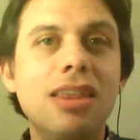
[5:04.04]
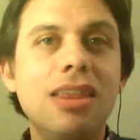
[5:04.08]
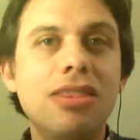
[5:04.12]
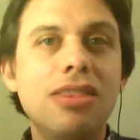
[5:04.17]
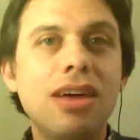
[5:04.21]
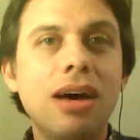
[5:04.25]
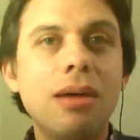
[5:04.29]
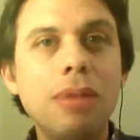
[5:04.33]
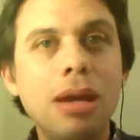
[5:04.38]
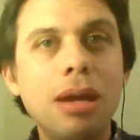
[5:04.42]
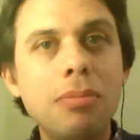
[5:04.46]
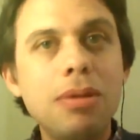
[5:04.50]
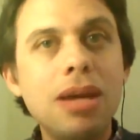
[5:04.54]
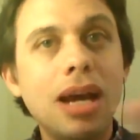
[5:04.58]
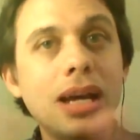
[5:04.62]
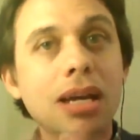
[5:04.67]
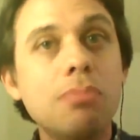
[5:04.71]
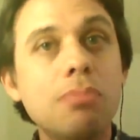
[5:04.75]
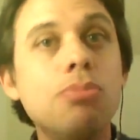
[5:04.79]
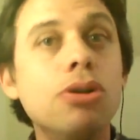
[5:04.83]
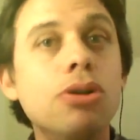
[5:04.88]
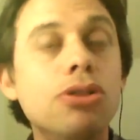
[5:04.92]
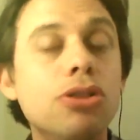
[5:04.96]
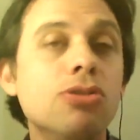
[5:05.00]
and thought maybe I
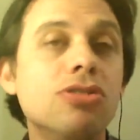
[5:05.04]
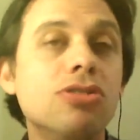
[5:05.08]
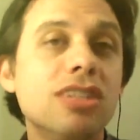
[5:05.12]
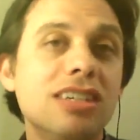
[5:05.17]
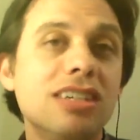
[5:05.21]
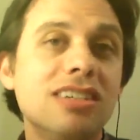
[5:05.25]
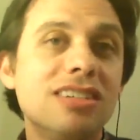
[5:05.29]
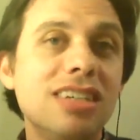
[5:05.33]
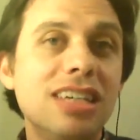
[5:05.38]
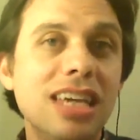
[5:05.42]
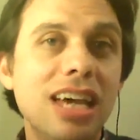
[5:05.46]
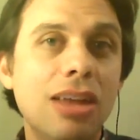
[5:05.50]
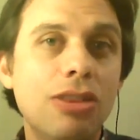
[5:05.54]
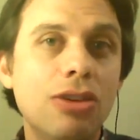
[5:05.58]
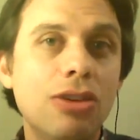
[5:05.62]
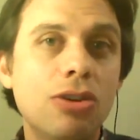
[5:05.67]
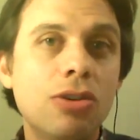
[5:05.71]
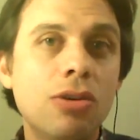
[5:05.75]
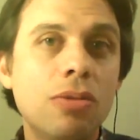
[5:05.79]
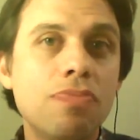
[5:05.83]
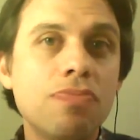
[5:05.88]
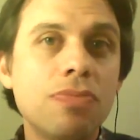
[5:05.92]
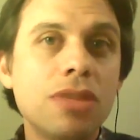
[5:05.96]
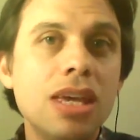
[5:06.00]
can put those things together.
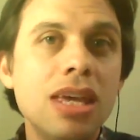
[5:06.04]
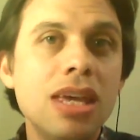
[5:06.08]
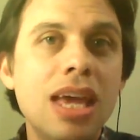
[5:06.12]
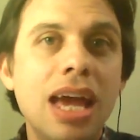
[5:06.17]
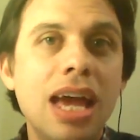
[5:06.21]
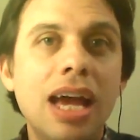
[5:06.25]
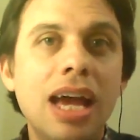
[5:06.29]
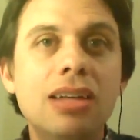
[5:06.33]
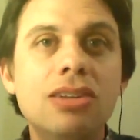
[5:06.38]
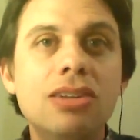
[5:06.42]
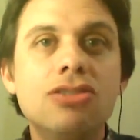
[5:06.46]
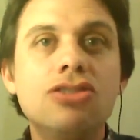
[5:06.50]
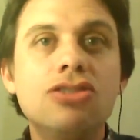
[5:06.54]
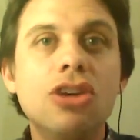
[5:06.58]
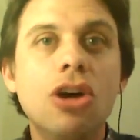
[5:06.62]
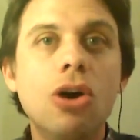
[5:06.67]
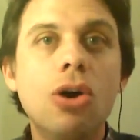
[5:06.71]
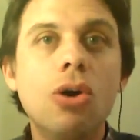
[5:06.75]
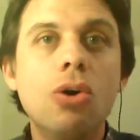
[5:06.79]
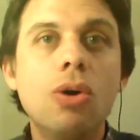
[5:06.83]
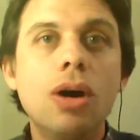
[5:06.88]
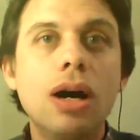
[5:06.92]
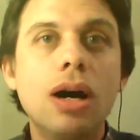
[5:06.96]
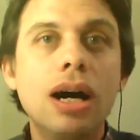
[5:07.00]
And
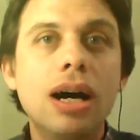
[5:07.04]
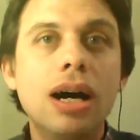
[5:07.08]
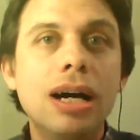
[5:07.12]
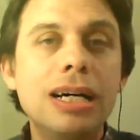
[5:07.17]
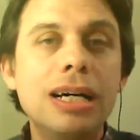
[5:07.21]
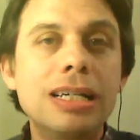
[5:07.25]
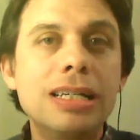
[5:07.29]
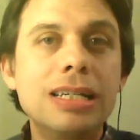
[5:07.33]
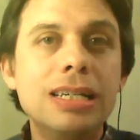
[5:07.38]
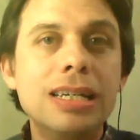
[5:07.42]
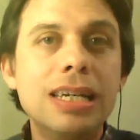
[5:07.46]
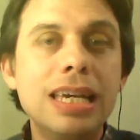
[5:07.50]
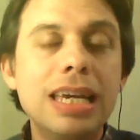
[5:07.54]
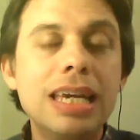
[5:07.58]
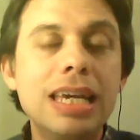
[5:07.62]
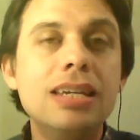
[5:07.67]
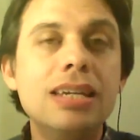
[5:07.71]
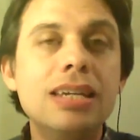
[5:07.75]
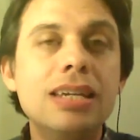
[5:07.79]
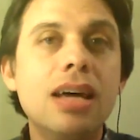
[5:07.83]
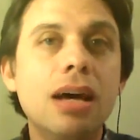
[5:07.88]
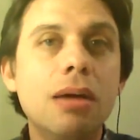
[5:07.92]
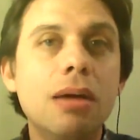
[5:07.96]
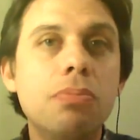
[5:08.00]
so I uh,
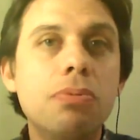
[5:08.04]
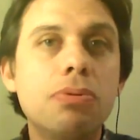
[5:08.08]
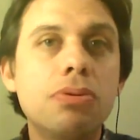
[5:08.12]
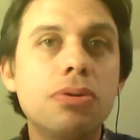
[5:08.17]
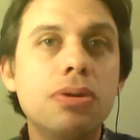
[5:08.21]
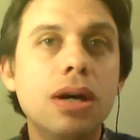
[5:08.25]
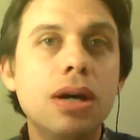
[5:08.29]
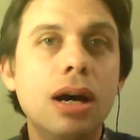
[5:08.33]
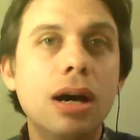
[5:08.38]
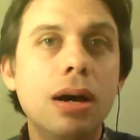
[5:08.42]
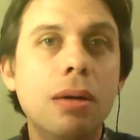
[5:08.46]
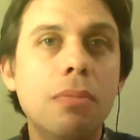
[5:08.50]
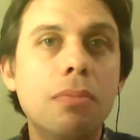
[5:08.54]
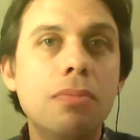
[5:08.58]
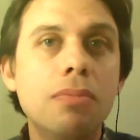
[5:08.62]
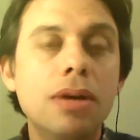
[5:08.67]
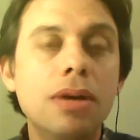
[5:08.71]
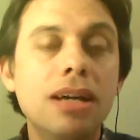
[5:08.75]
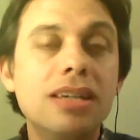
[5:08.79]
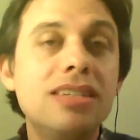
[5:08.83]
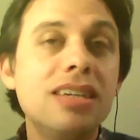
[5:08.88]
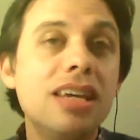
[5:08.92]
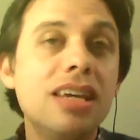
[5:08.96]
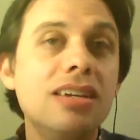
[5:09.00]
ended up um,
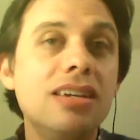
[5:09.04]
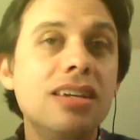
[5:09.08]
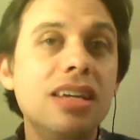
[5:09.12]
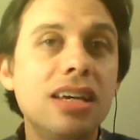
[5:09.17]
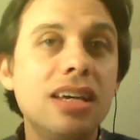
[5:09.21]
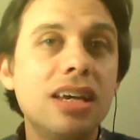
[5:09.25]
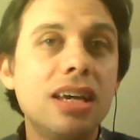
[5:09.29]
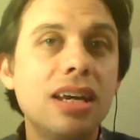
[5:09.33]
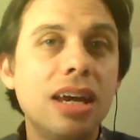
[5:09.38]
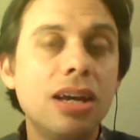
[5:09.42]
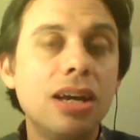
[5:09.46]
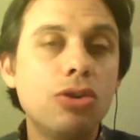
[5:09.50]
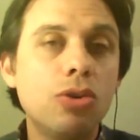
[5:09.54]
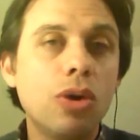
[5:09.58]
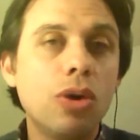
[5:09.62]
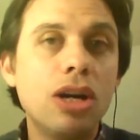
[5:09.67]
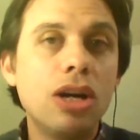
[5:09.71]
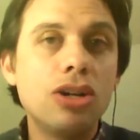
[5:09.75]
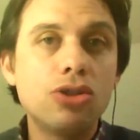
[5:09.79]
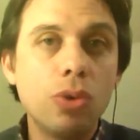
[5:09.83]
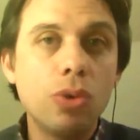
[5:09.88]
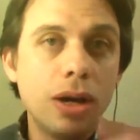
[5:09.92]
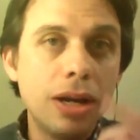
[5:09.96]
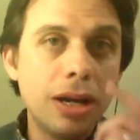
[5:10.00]
attending and, and
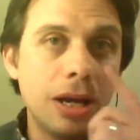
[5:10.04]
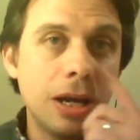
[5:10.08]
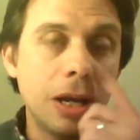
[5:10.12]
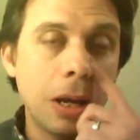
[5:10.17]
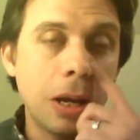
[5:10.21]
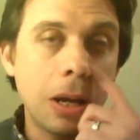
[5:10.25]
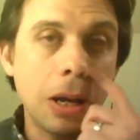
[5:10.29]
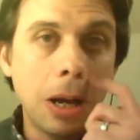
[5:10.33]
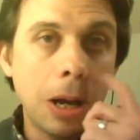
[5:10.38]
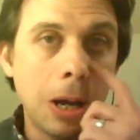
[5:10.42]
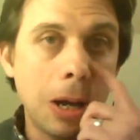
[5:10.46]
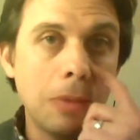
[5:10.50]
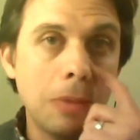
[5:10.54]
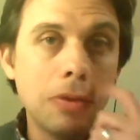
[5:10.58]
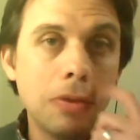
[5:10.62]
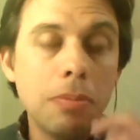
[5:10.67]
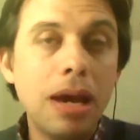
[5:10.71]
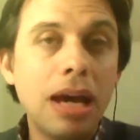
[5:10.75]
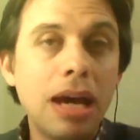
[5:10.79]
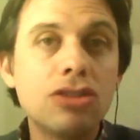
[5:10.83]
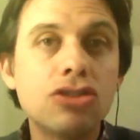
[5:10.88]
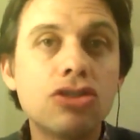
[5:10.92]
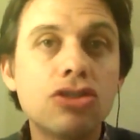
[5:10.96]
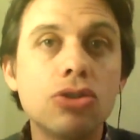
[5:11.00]
graduating uh, the
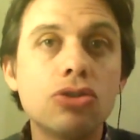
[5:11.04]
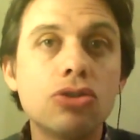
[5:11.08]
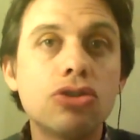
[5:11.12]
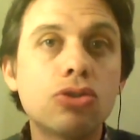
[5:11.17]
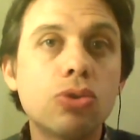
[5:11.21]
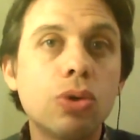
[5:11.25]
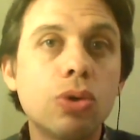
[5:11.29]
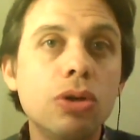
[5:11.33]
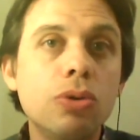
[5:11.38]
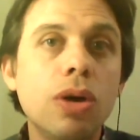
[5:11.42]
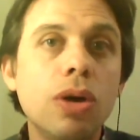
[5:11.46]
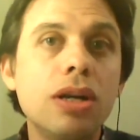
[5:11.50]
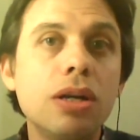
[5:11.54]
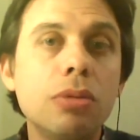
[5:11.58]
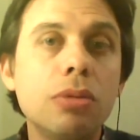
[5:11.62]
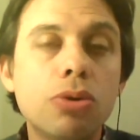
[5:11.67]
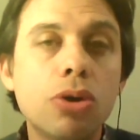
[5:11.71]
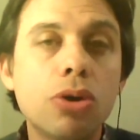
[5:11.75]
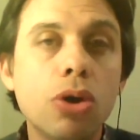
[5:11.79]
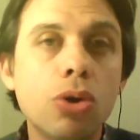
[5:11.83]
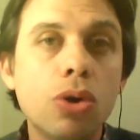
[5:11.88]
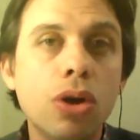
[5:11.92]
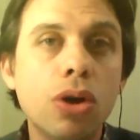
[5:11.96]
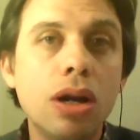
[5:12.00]
master's screenwriting
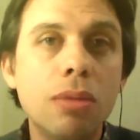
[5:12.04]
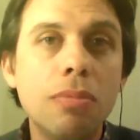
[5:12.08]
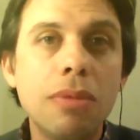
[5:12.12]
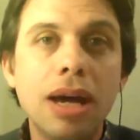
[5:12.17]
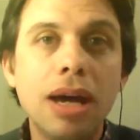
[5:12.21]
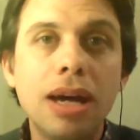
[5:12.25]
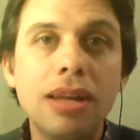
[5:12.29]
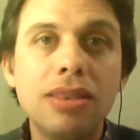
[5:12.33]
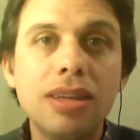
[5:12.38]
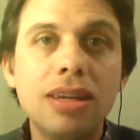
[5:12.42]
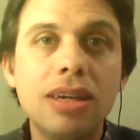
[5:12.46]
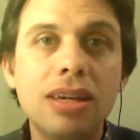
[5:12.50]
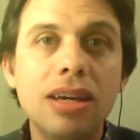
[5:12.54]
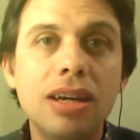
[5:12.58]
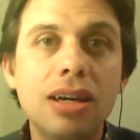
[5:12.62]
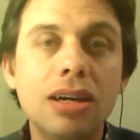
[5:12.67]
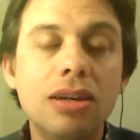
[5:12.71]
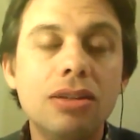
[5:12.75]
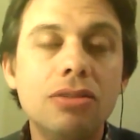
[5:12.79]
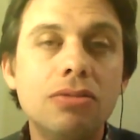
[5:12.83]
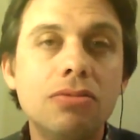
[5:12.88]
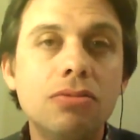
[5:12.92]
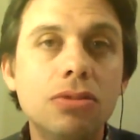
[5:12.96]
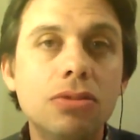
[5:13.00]
program at the
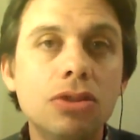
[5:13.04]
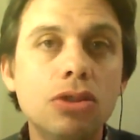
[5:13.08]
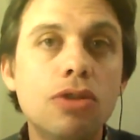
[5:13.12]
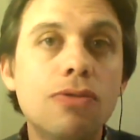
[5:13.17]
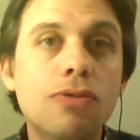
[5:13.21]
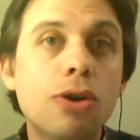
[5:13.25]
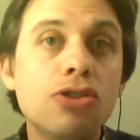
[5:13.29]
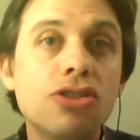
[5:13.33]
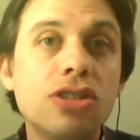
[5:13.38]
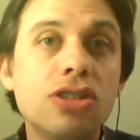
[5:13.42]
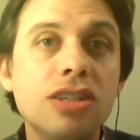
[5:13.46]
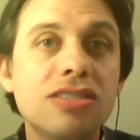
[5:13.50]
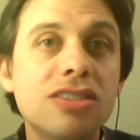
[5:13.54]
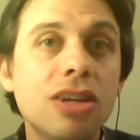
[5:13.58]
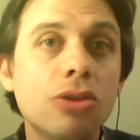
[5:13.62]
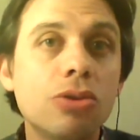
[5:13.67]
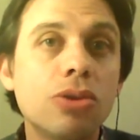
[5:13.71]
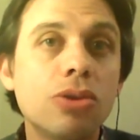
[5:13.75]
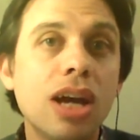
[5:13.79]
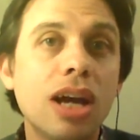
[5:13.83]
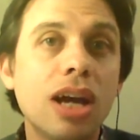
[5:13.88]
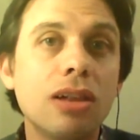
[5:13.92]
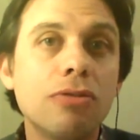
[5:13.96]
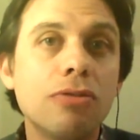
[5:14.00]
uh, University of
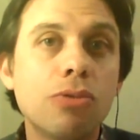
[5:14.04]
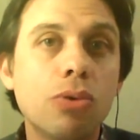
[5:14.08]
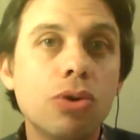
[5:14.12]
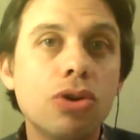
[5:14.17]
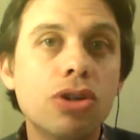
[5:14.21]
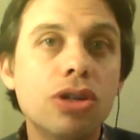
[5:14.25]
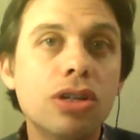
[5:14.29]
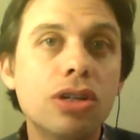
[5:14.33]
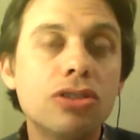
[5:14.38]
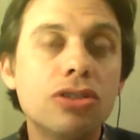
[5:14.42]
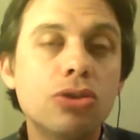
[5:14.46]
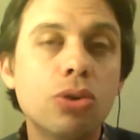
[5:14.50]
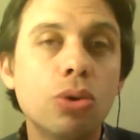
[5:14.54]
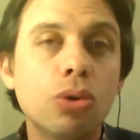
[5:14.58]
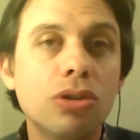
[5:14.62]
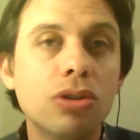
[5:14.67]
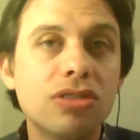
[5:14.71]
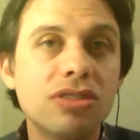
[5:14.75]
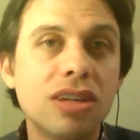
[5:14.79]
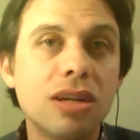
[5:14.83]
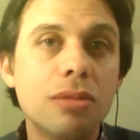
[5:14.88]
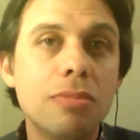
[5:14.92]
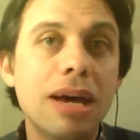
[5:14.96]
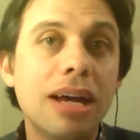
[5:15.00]
Southern California School
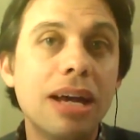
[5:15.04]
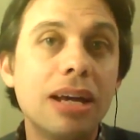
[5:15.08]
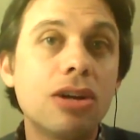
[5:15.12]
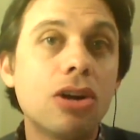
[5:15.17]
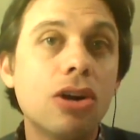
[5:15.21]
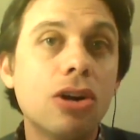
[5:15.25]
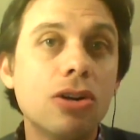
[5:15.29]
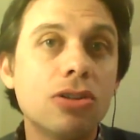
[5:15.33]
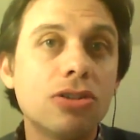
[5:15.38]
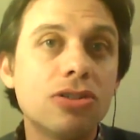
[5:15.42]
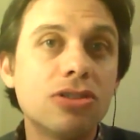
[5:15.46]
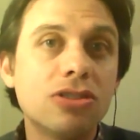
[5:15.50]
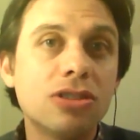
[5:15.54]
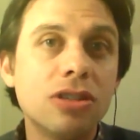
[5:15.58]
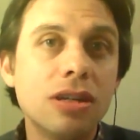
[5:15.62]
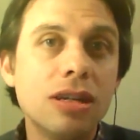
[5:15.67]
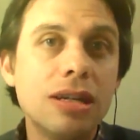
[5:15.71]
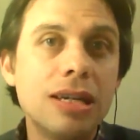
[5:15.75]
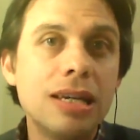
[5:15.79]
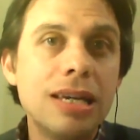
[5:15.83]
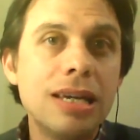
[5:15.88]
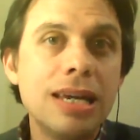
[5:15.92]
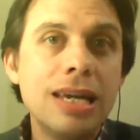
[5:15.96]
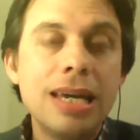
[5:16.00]
of Cinematic Arts.
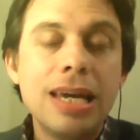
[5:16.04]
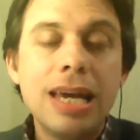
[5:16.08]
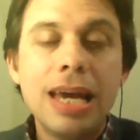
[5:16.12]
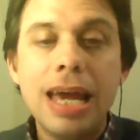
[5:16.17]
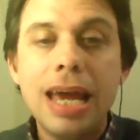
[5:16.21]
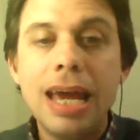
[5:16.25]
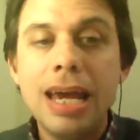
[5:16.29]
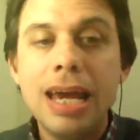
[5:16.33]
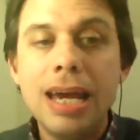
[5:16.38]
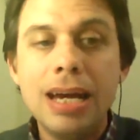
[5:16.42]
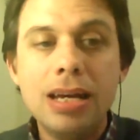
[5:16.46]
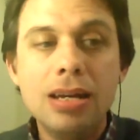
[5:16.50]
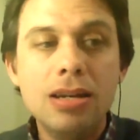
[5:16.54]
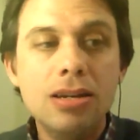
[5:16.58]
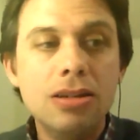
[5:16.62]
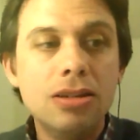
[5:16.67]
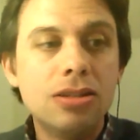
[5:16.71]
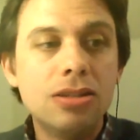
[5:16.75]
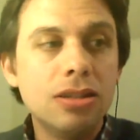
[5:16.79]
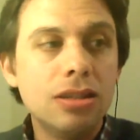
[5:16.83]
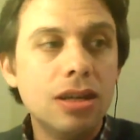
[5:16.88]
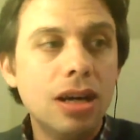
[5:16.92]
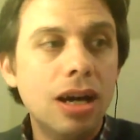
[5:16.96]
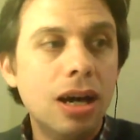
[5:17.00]

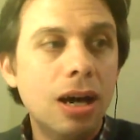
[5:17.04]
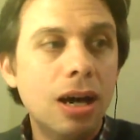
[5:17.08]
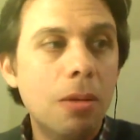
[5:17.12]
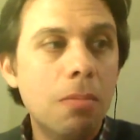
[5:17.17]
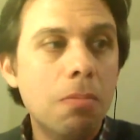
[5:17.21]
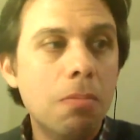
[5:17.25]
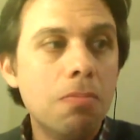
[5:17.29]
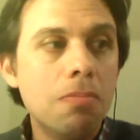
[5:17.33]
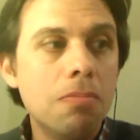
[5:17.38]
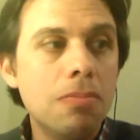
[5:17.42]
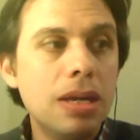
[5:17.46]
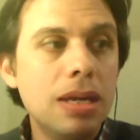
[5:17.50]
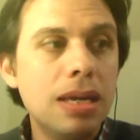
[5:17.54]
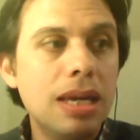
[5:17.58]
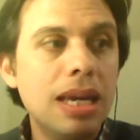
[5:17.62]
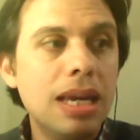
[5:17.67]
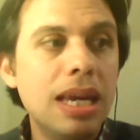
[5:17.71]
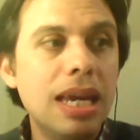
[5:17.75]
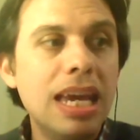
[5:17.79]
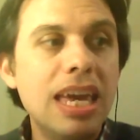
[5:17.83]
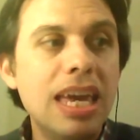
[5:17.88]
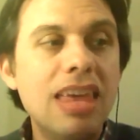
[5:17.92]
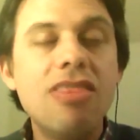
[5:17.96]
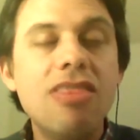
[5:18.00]
And um,
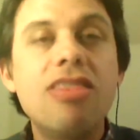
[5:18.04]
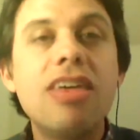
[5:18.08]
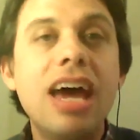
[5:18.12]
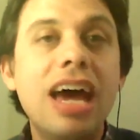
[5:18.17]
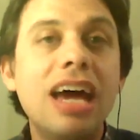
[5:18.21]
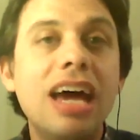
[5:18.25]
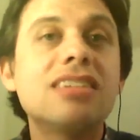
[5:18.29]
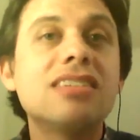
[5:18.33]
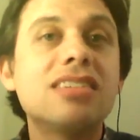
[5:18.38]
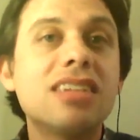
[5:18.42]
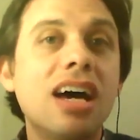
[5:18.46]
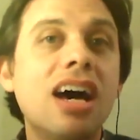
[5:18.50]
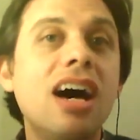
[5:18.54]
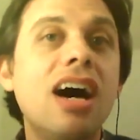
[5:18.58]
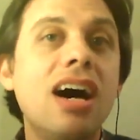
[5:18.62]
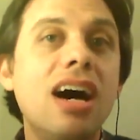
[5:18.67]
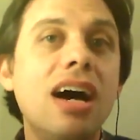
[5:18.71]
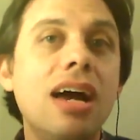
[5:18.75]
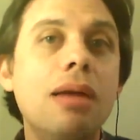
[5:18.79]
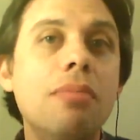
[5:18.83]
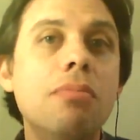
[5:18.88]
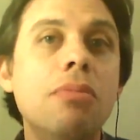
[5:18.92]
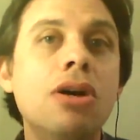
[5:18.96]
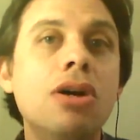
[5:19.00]
in that
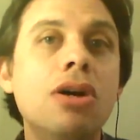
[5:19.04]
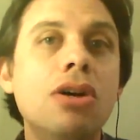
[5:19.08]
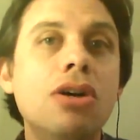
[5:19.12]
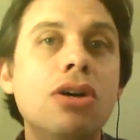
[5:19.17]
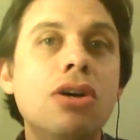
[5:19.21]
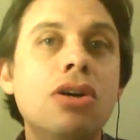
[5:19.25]
time,